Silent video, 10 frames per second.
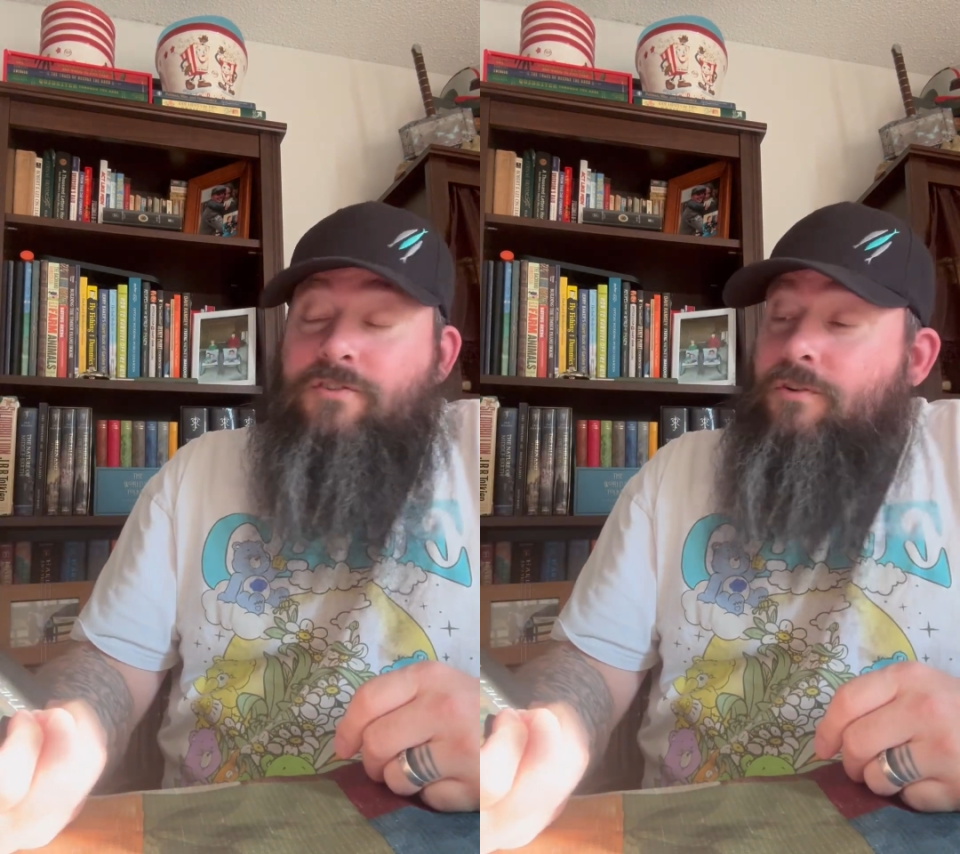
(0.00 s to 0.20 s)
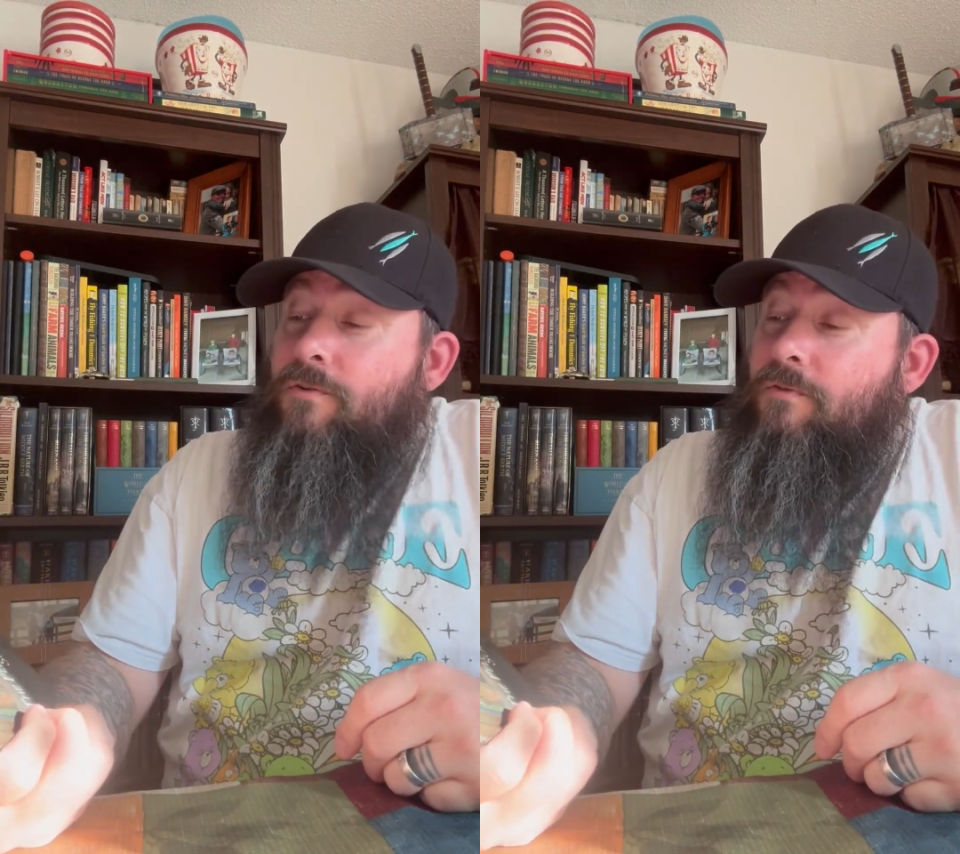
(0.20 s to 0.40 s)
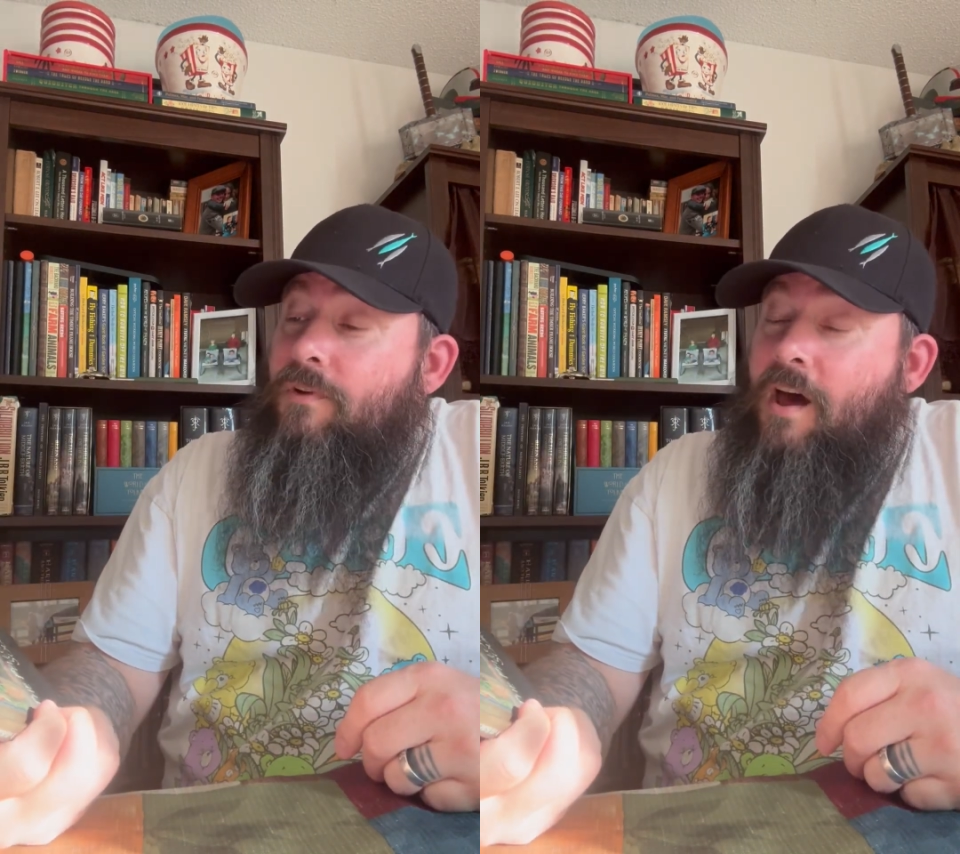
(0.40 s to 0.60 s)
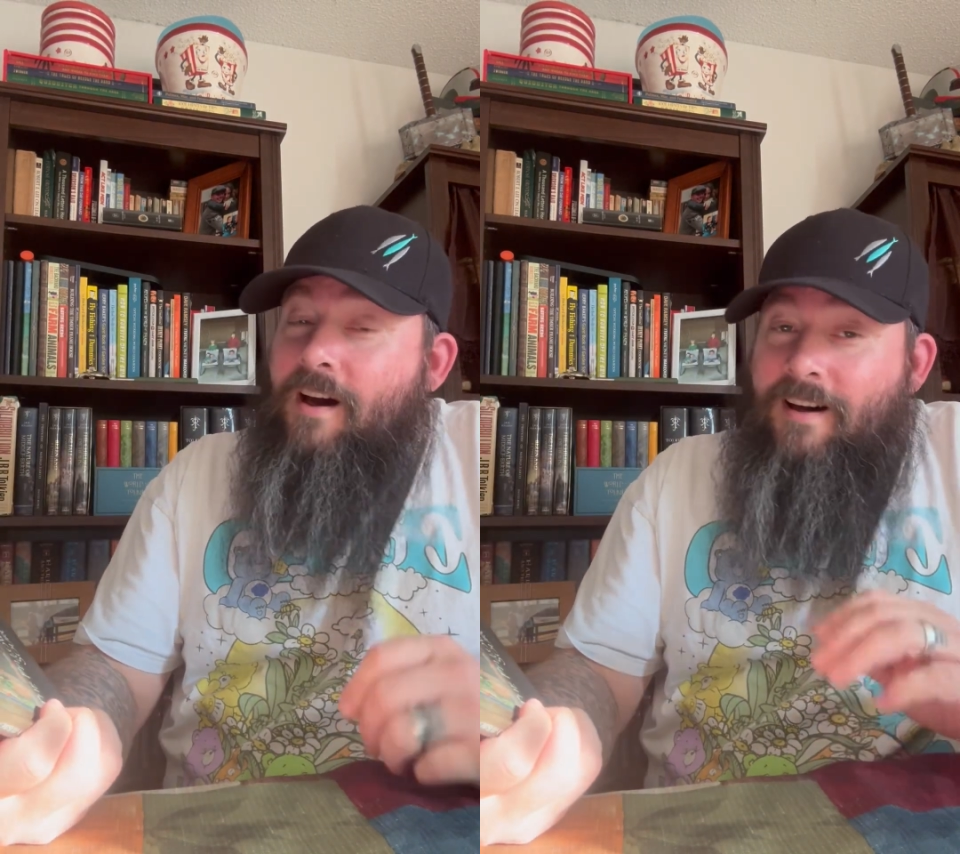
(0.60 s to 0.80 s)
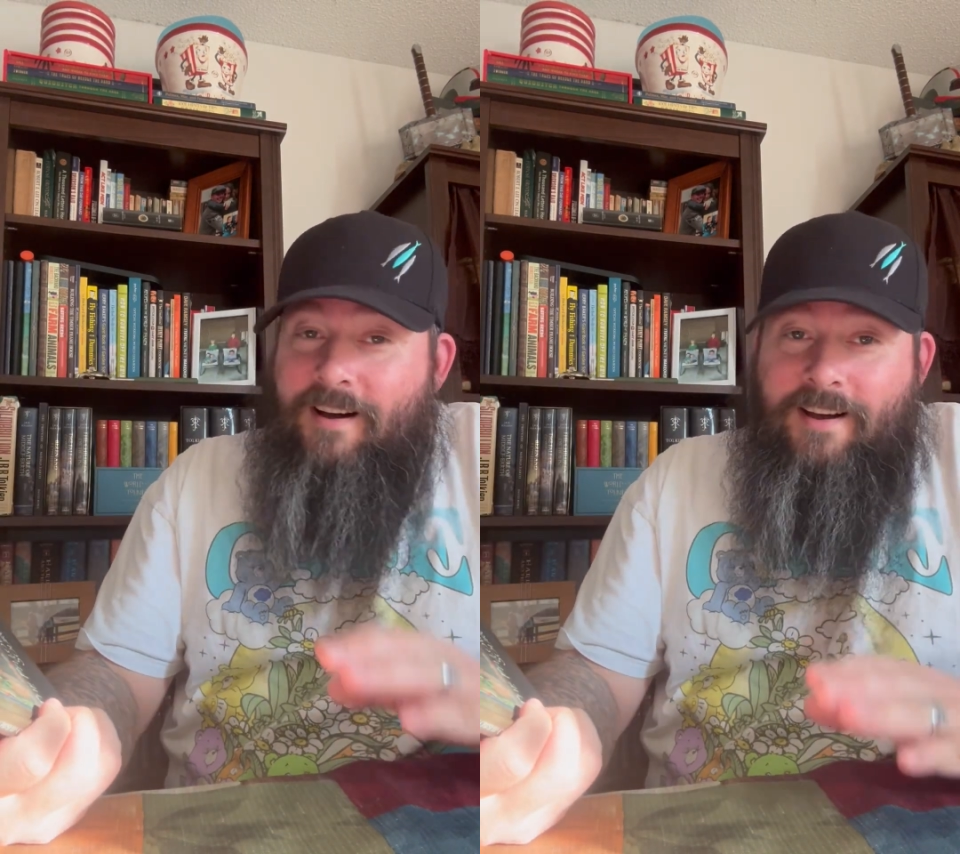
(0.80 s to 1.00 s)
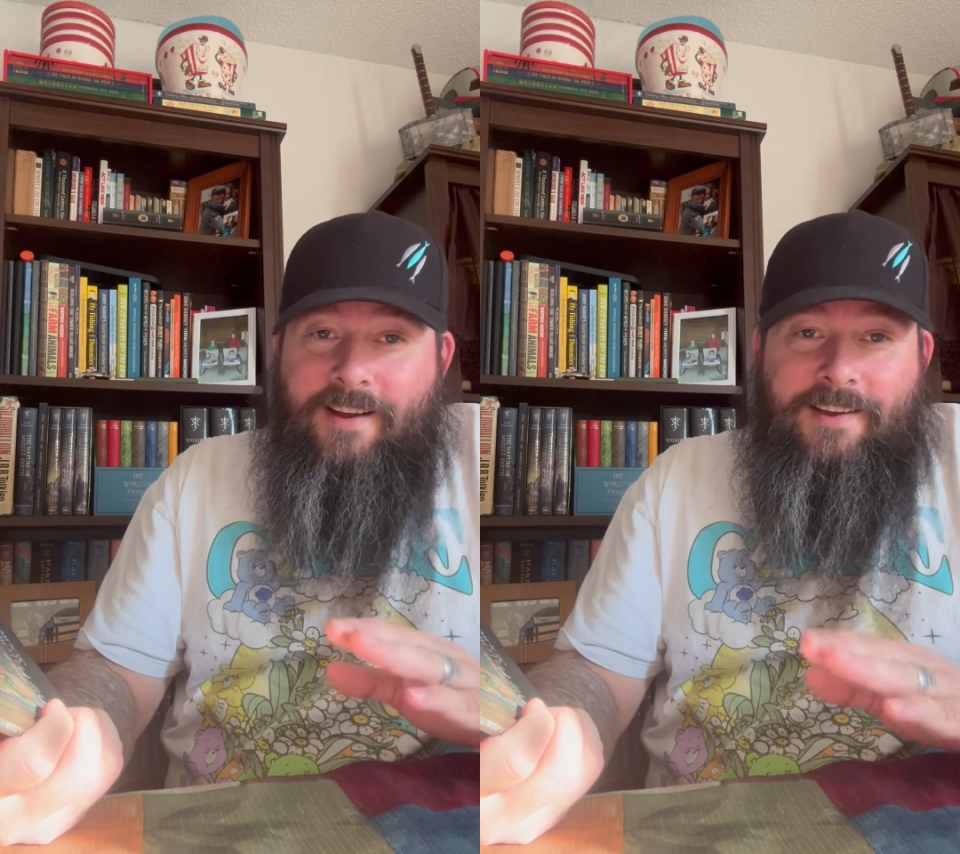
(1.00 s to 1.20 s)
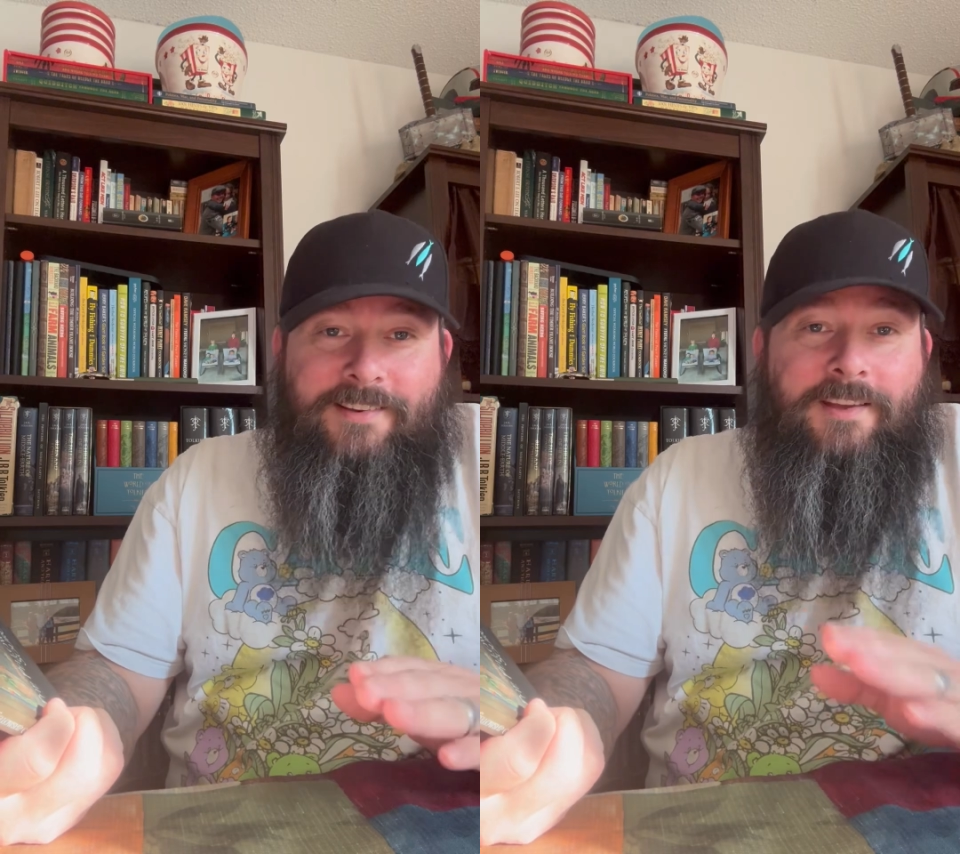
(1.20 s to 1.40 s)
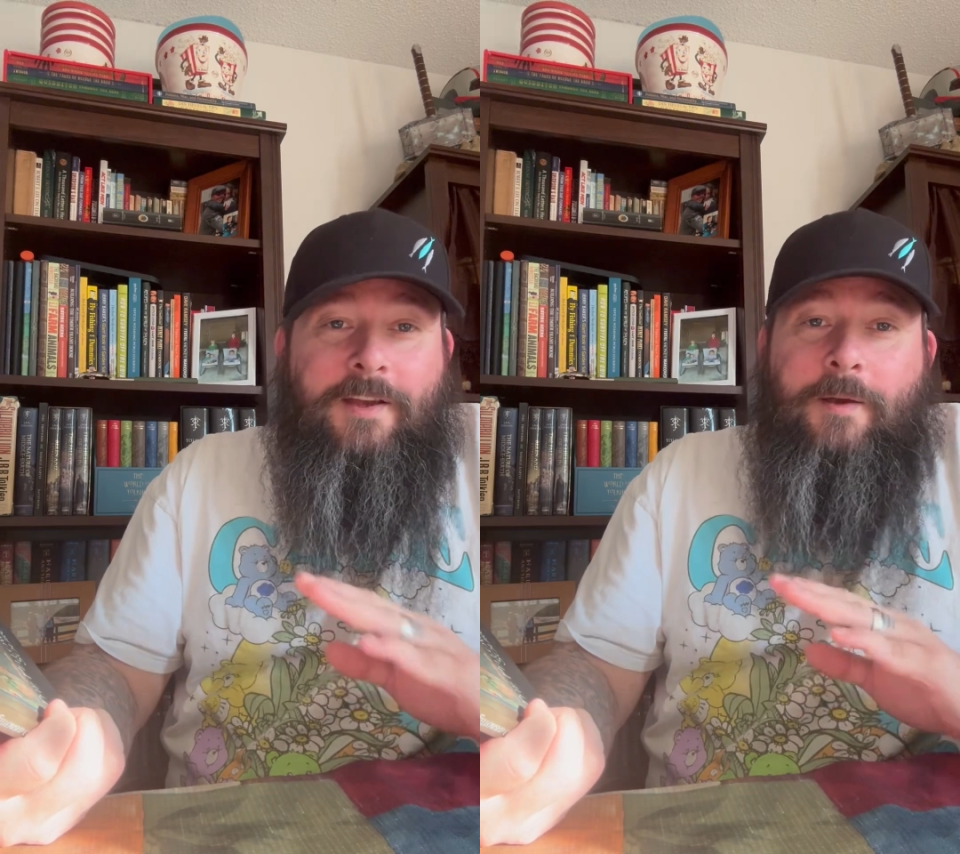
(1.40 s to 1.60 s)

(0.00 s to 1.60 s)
Do not